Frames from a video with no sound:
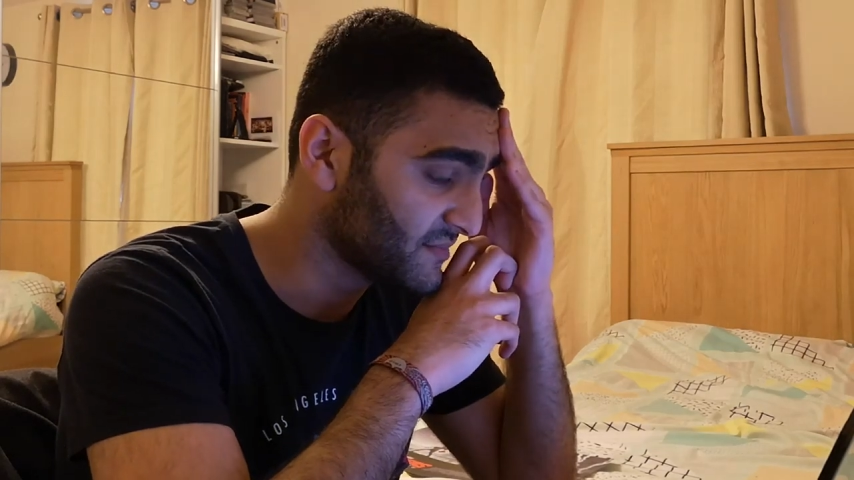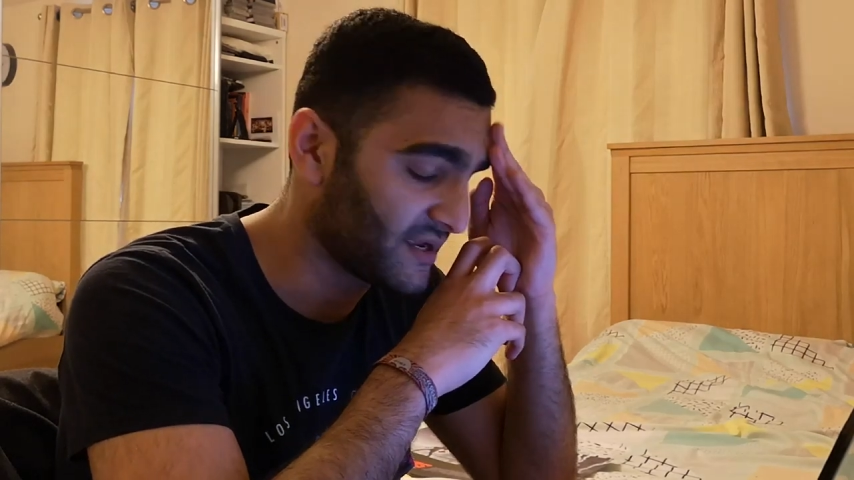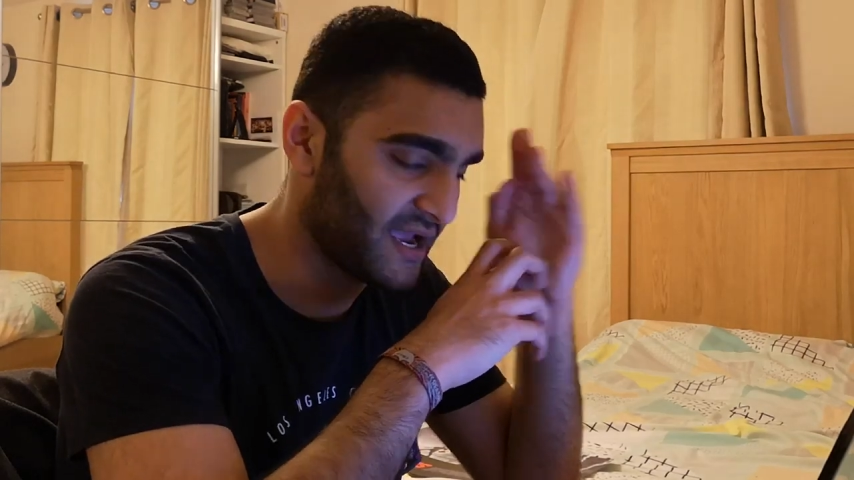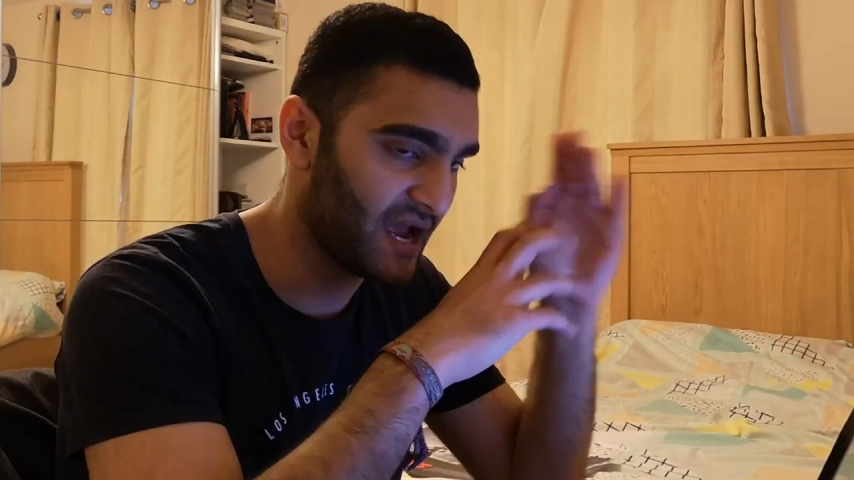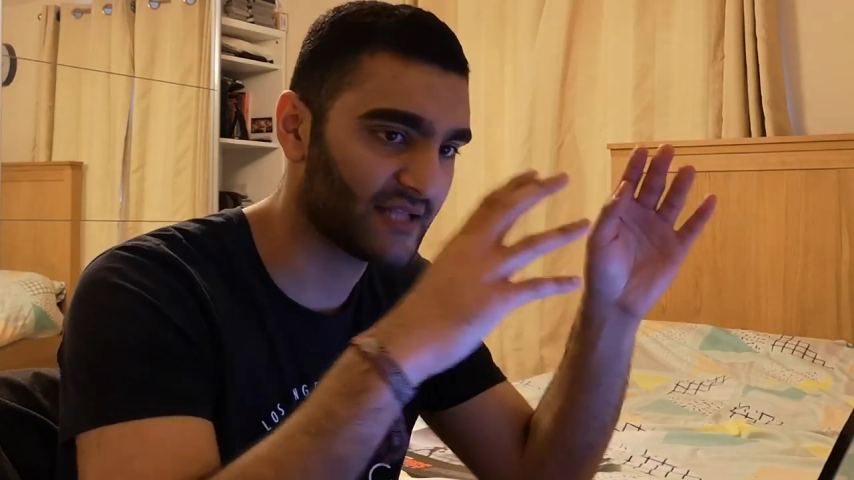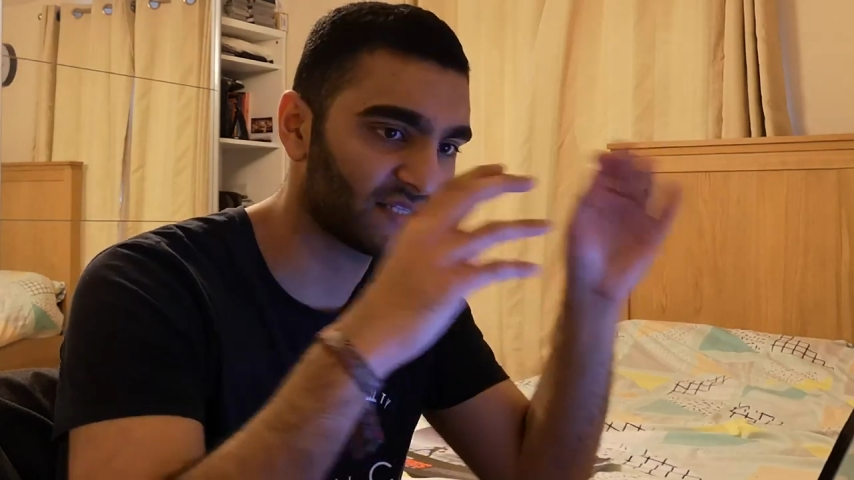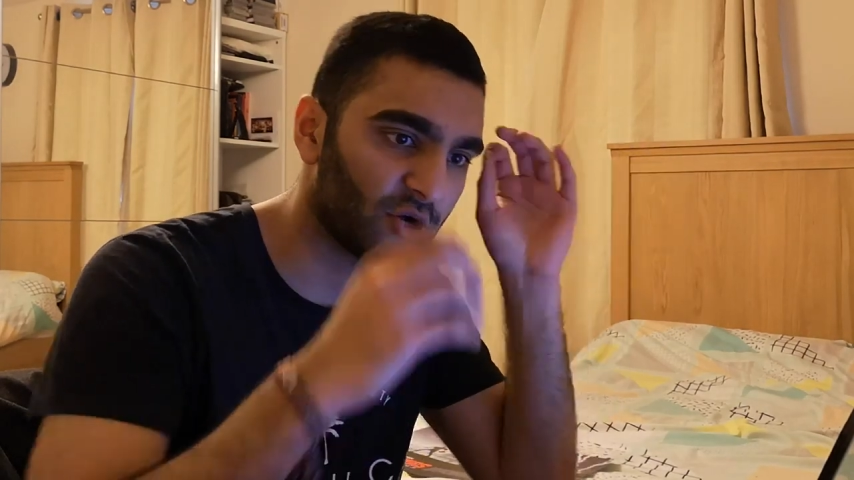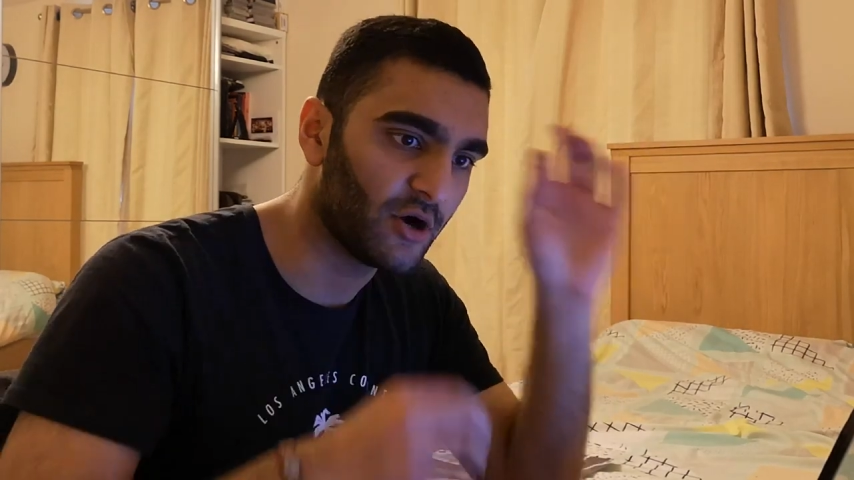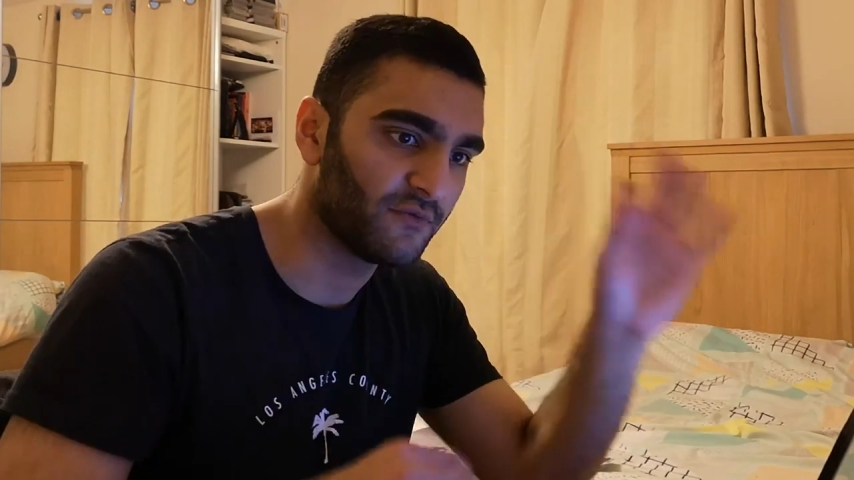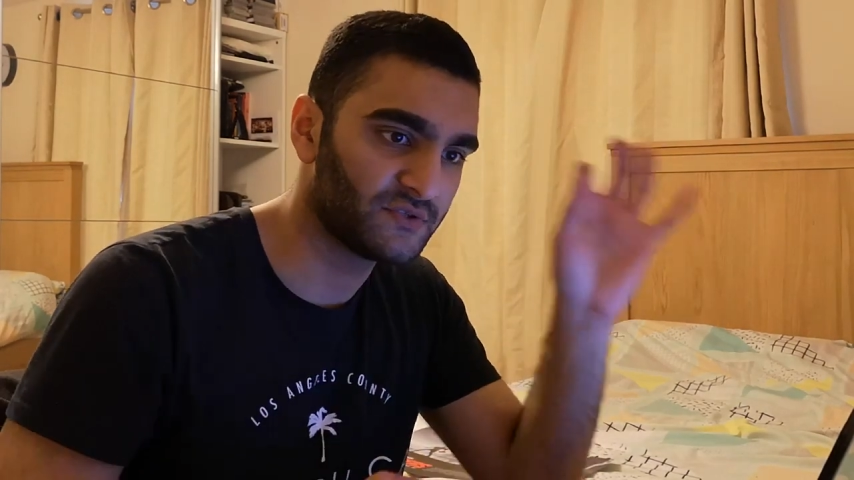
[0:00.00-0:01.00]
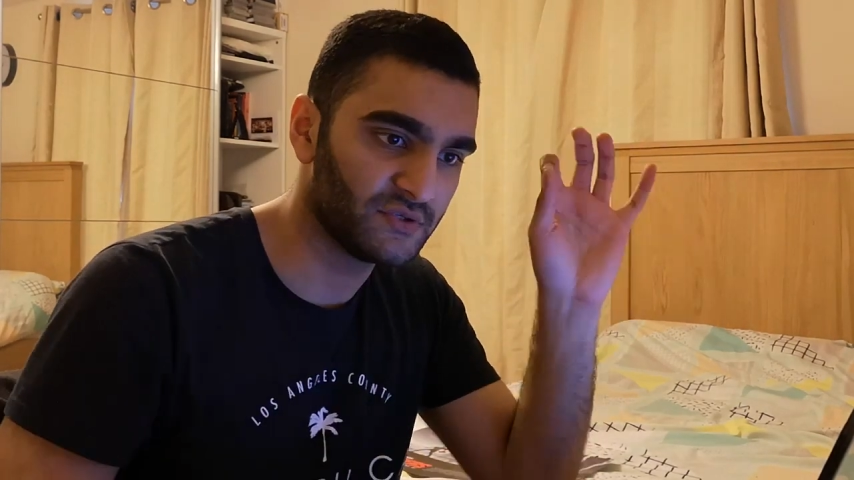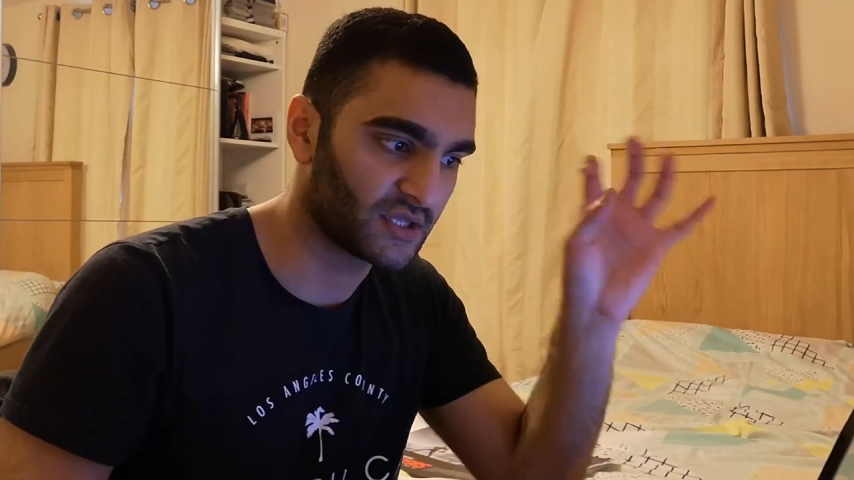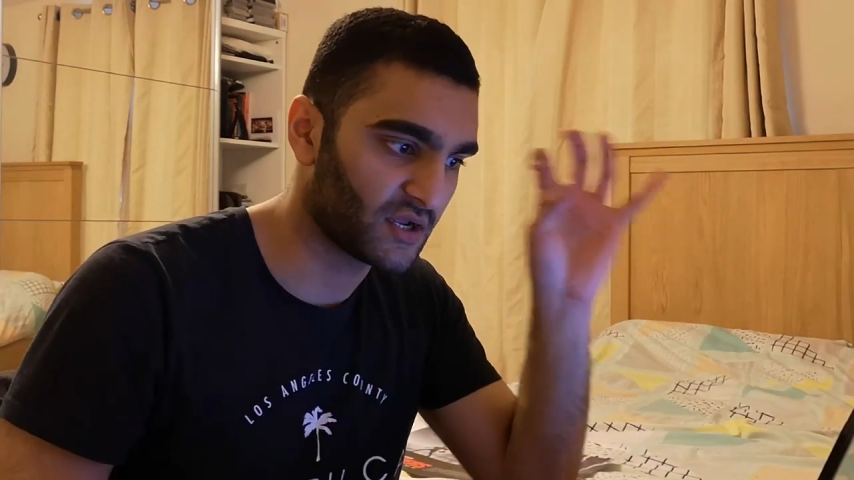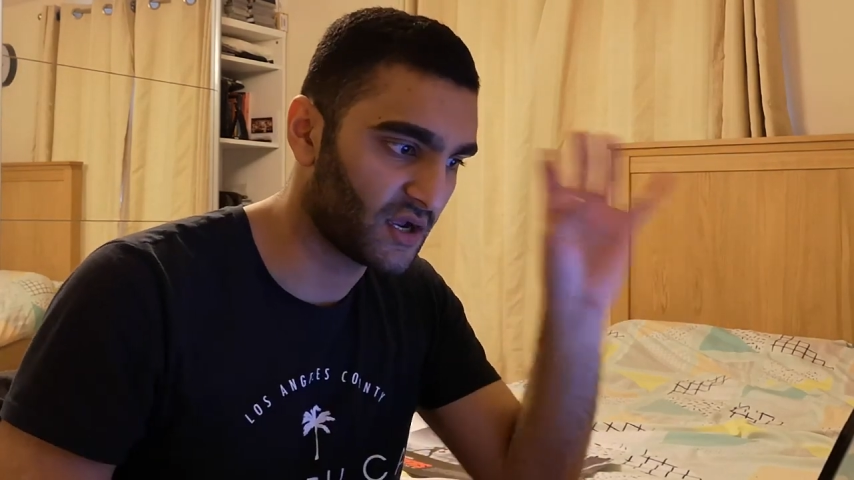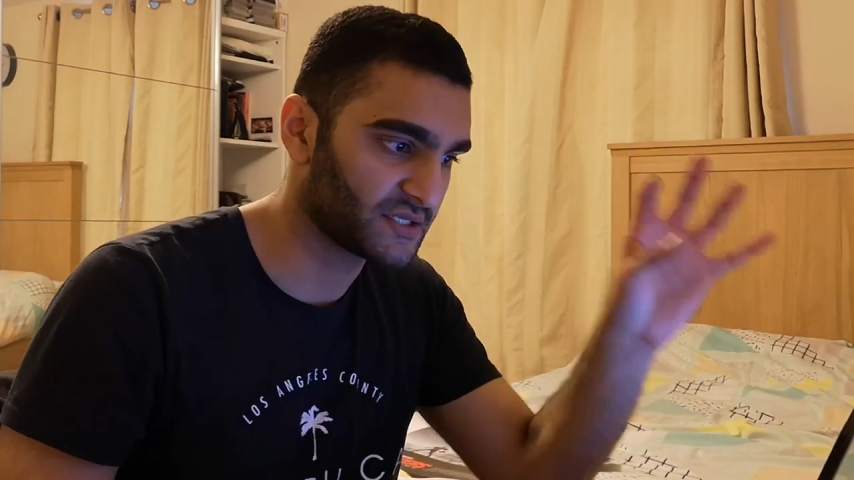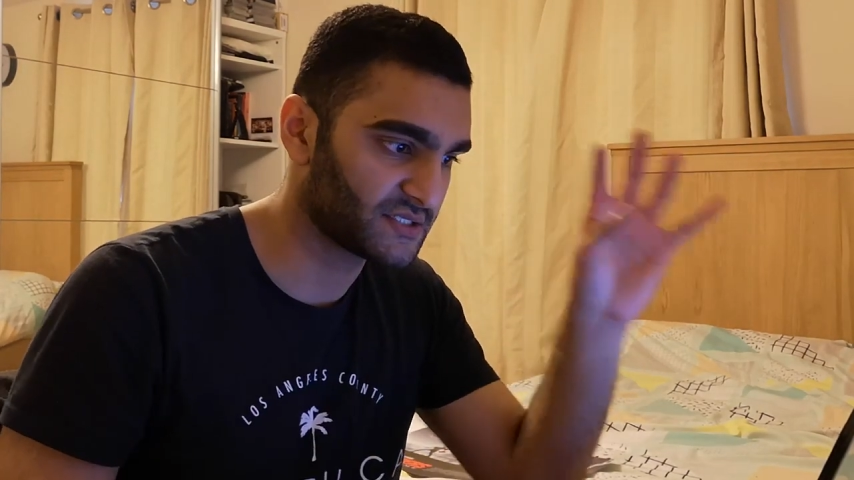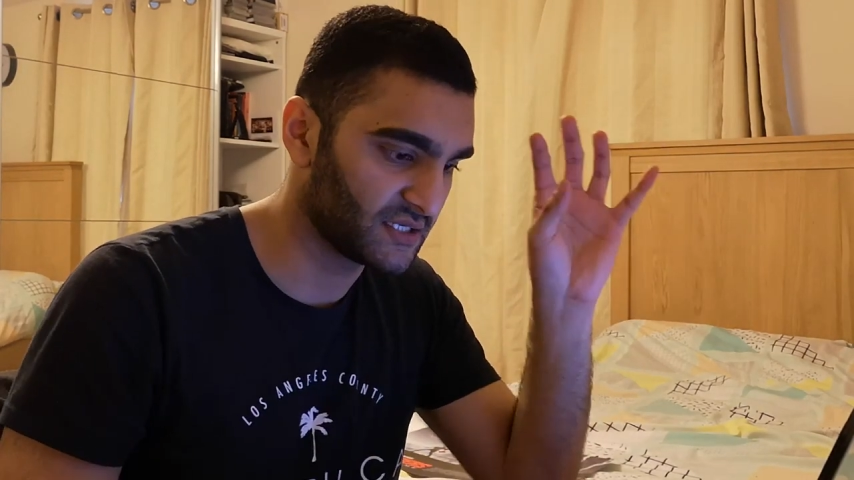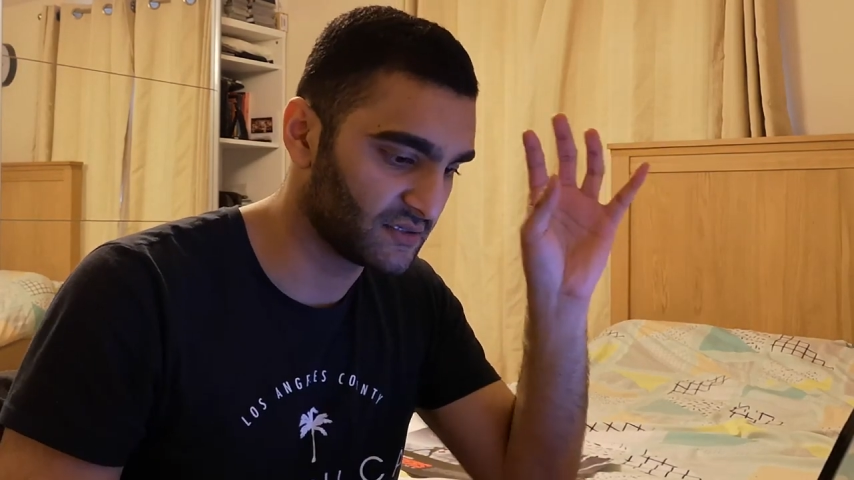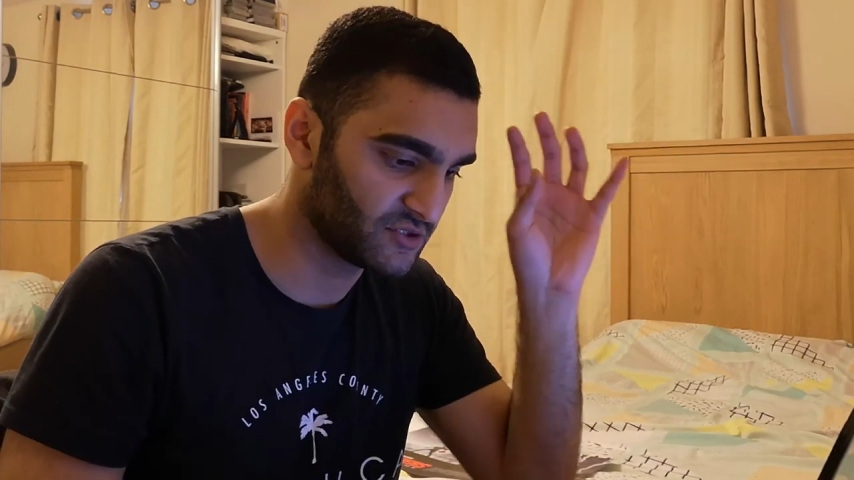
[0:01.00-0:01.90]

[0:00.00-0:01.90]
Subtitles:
Like, hats off to the casting